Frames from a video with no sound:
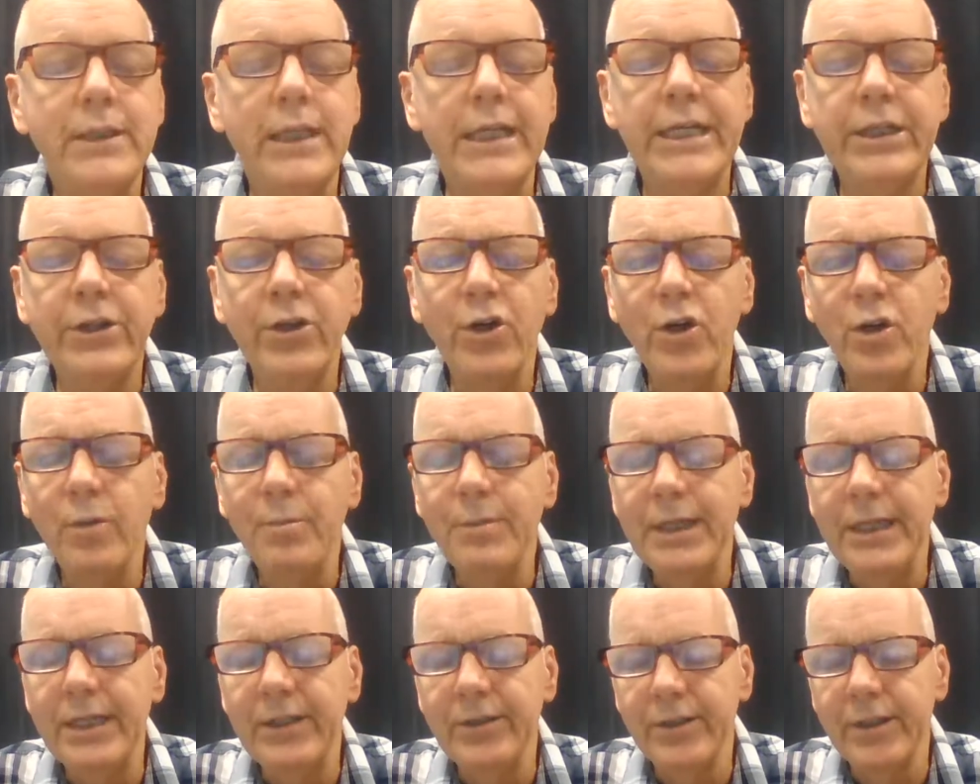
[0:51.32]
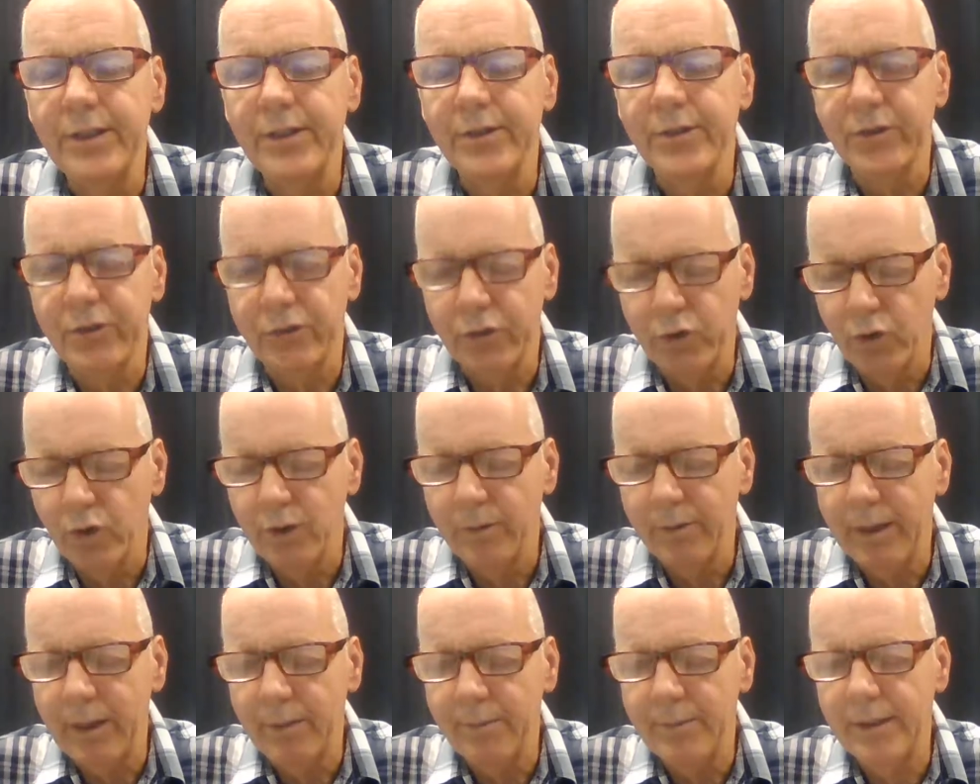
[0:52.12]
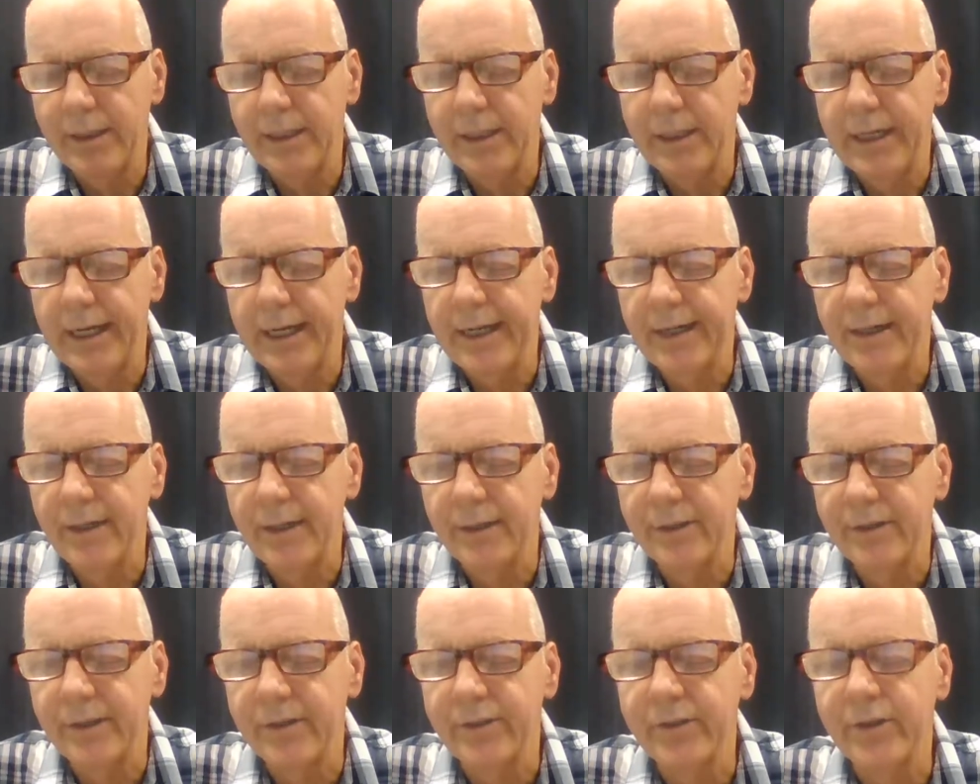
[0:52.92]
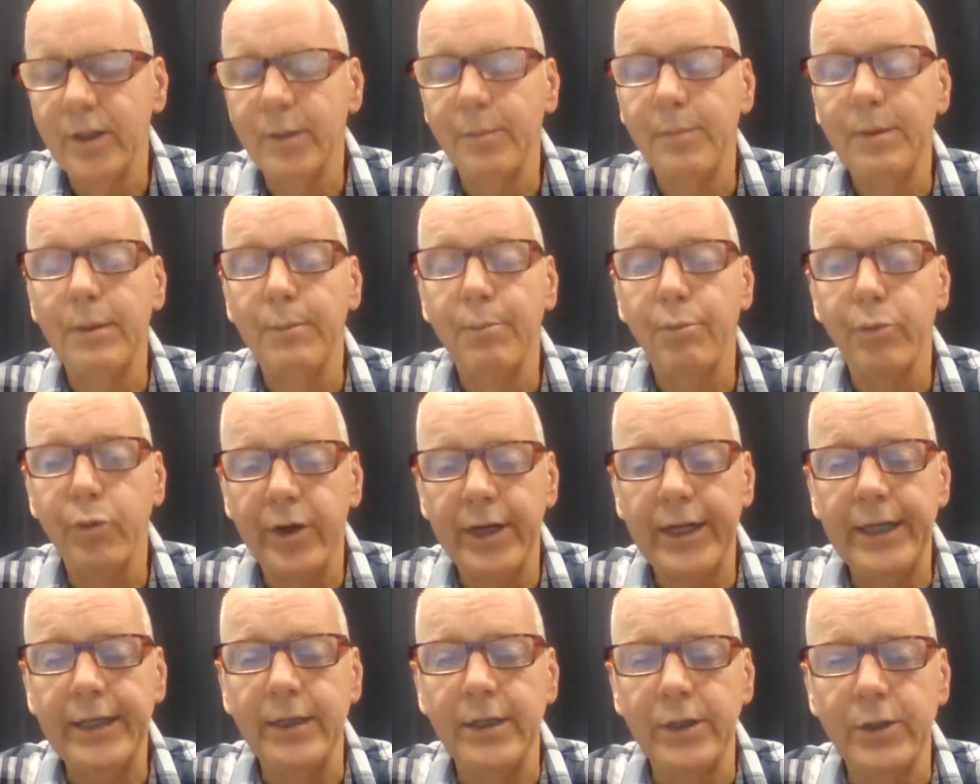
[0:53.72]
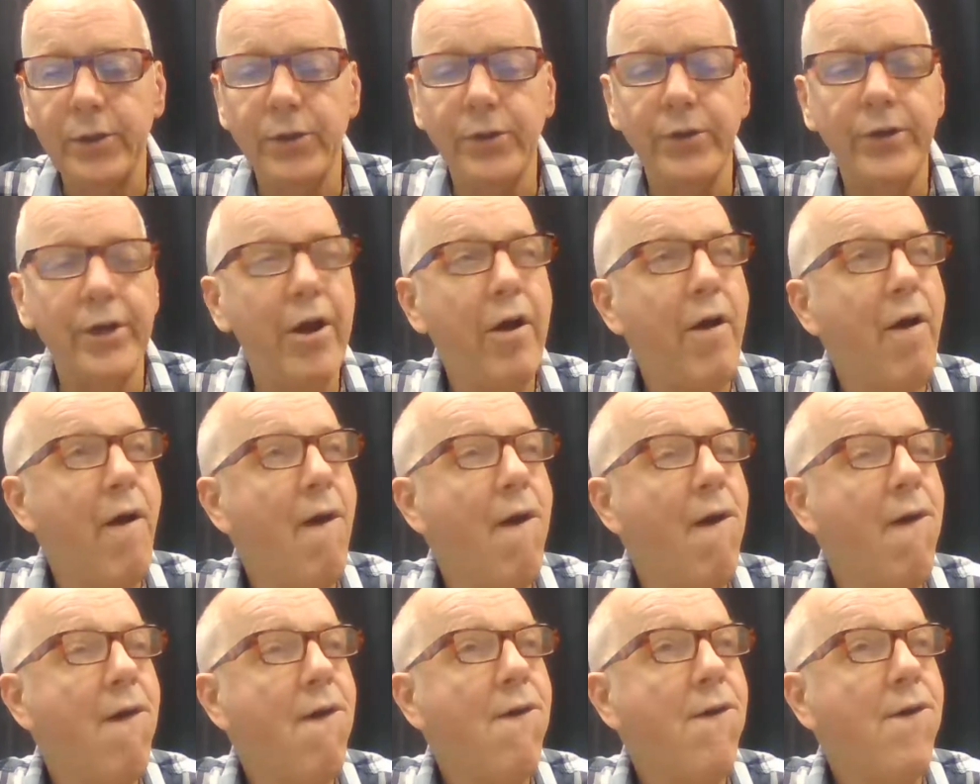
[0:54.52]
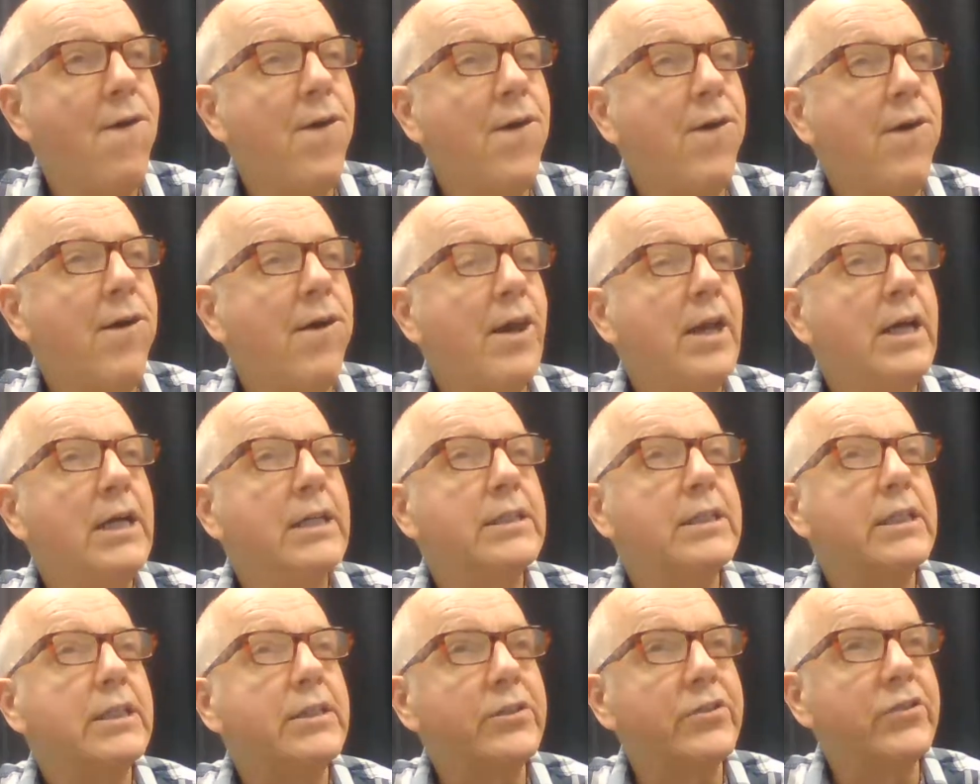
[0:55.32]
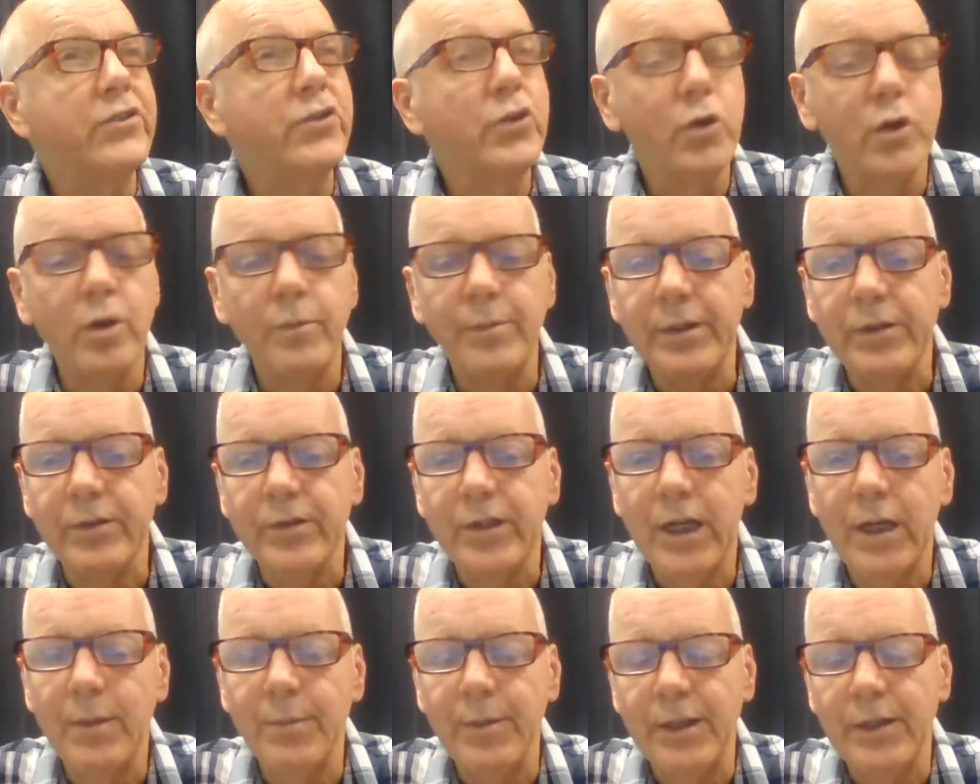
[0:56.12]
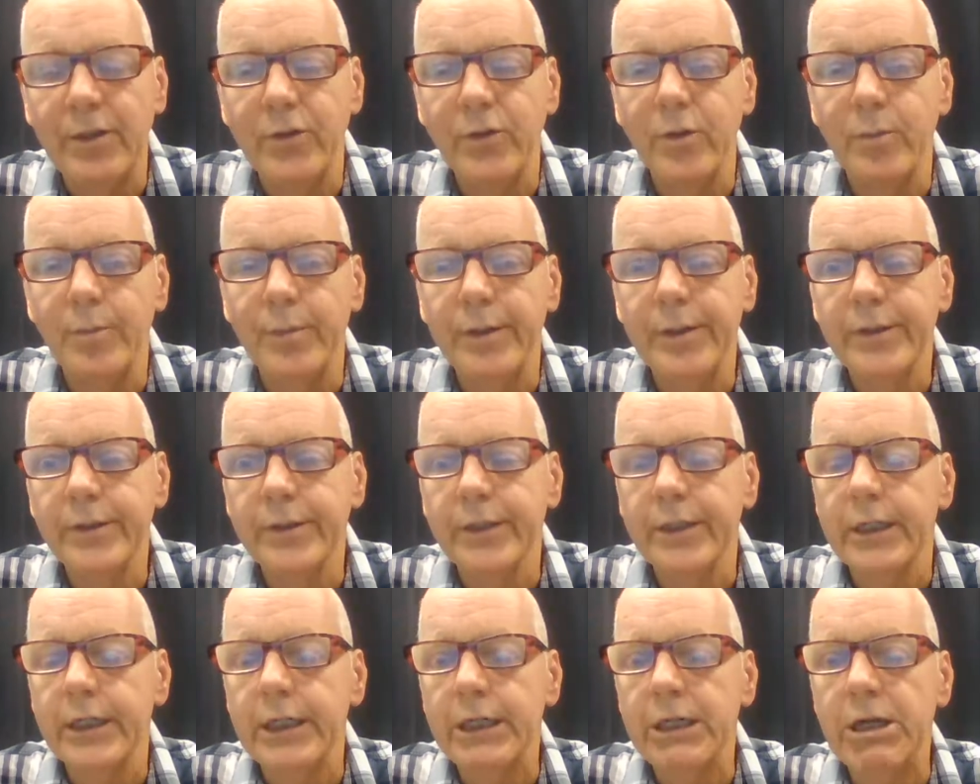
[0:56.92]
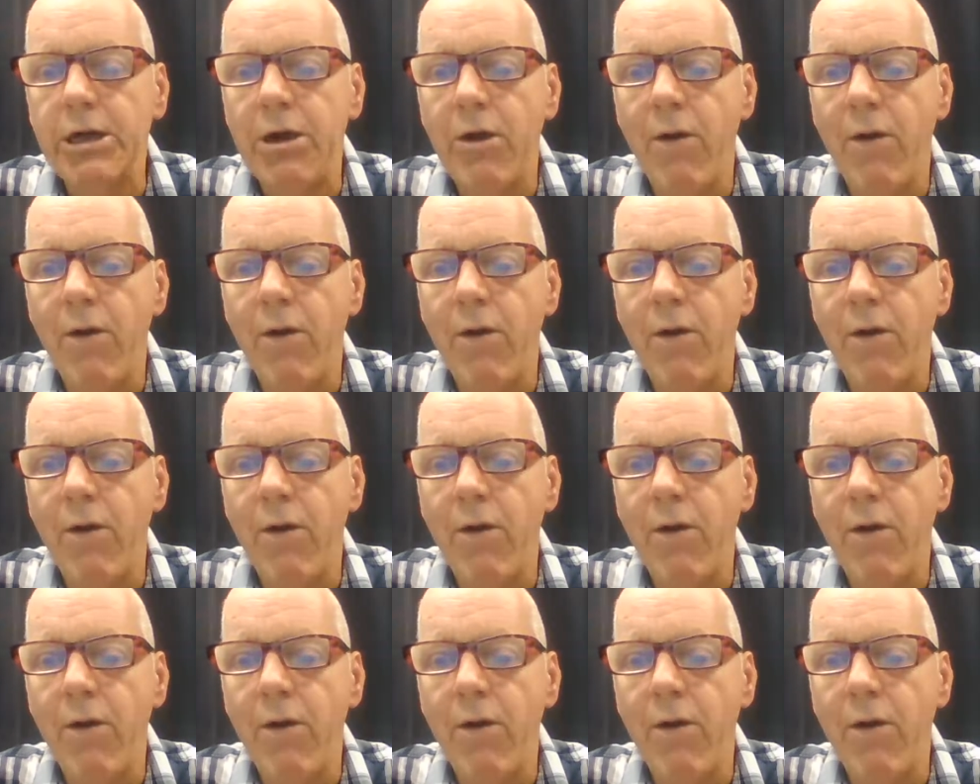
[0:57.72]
he told me, he said there's a storm coming to Dallas. It's gonna be a prelude to the storm that's coming to America.